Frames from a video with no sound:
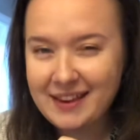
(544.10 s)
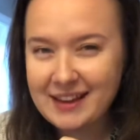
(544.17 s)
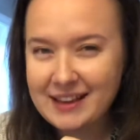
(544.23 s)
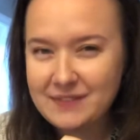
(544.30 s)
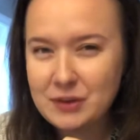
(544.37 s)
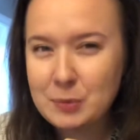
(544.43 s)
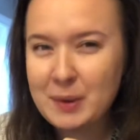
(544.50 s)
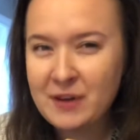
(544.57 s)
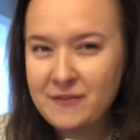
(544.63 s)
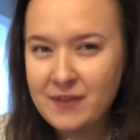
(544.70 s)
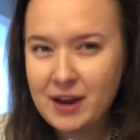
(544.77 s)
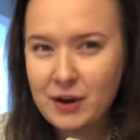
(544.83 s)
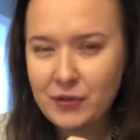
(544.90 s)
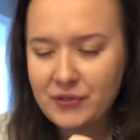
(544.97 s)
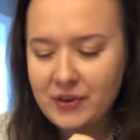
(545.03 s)
give you my
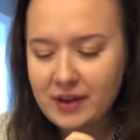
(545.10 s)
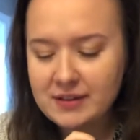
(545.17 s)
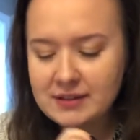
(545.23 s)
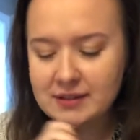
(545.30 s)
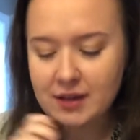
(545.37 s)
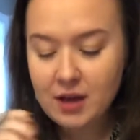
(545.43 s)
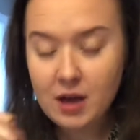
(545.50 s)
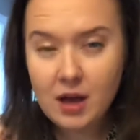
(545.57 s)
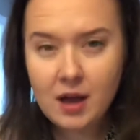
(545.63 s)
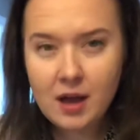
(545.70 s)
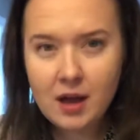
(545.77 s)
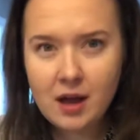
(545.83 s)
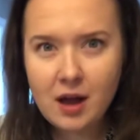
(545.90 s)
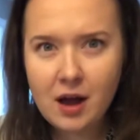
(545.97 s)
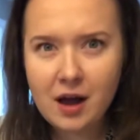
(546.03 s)
final thoughts
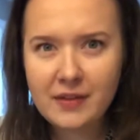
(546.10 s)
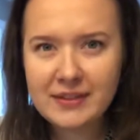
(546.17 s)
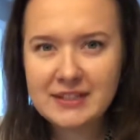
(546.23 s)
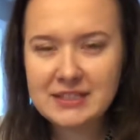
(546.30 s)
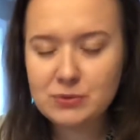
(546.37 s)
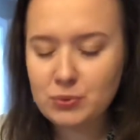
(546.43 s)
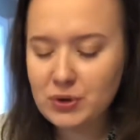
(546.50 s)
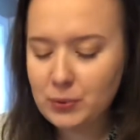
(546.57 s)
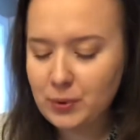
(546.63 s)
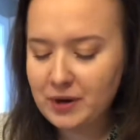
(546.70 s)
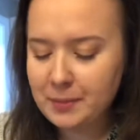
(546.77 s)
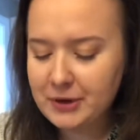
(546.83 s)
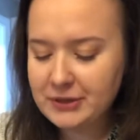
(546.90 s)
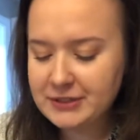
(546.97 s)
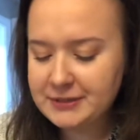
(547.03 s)
on these 3
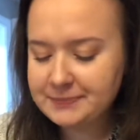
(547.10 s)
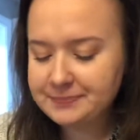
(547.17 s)
creamers.